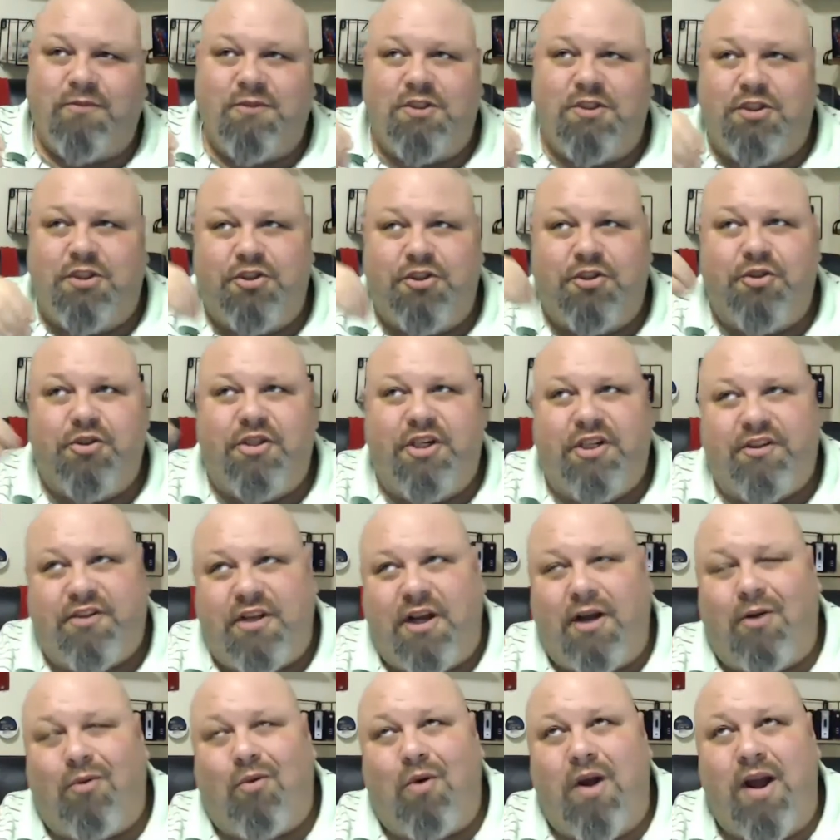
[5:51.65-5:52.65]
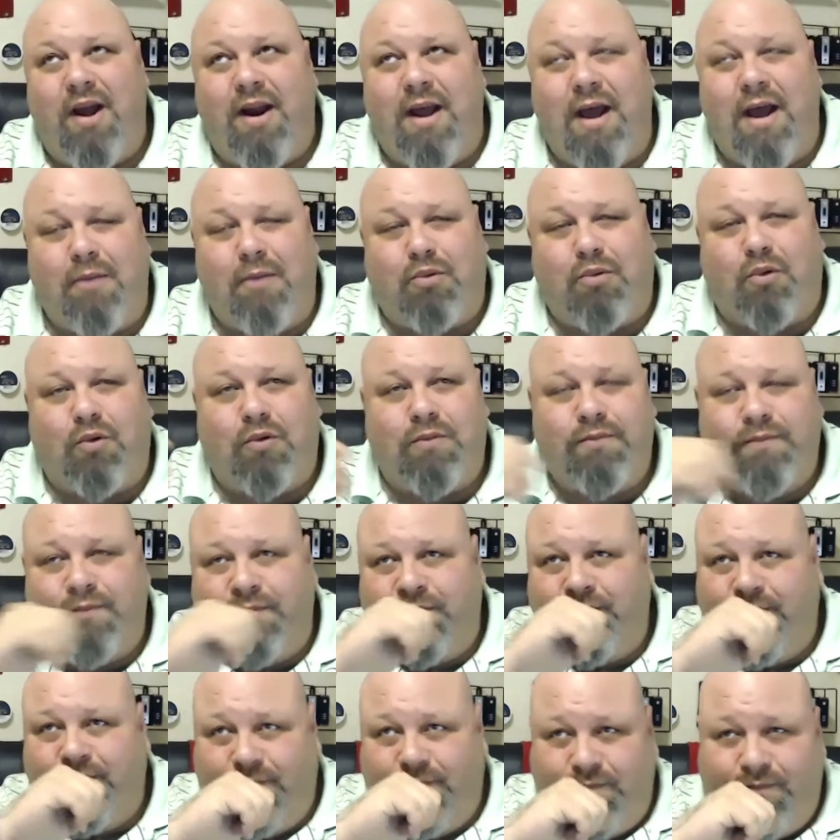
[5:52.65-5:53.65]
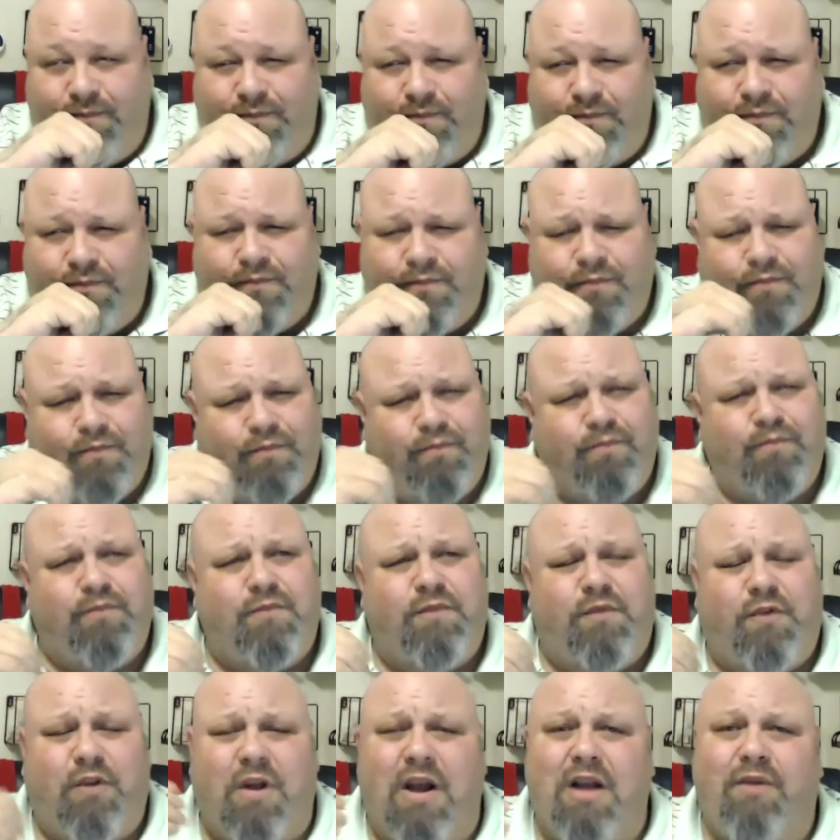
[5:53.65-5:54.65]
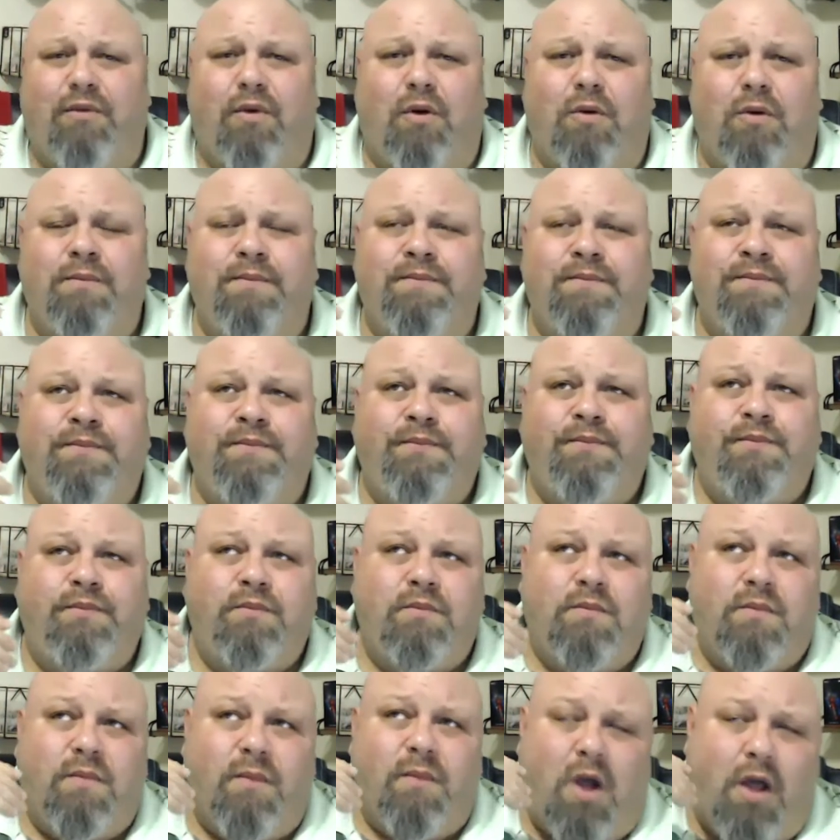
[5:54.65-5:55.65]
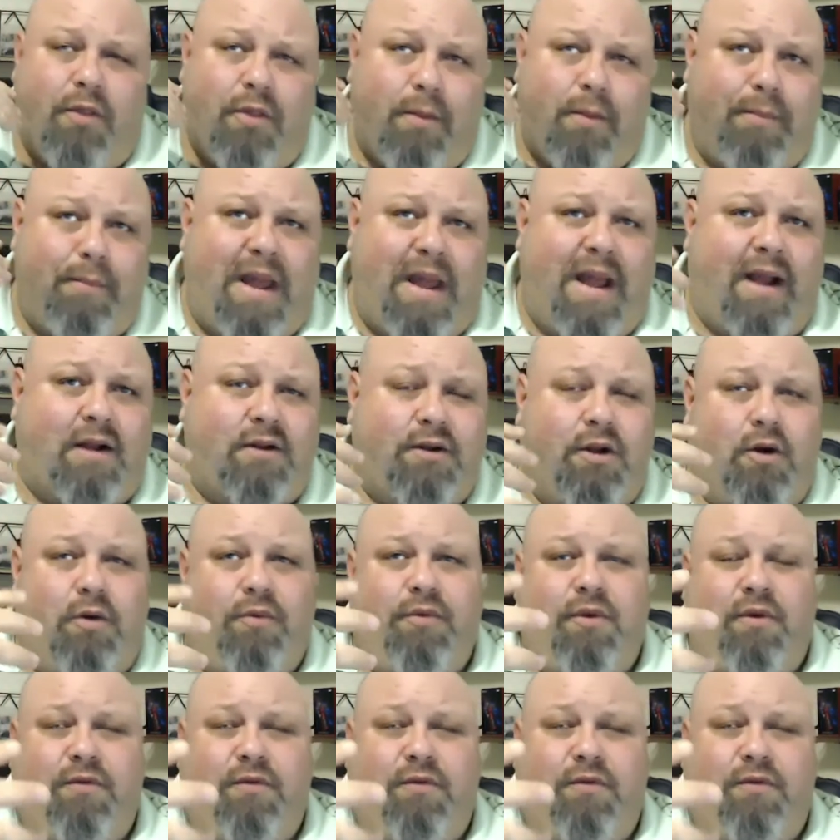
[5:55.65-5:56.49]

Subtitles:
You do get that red apple flavor on the back note.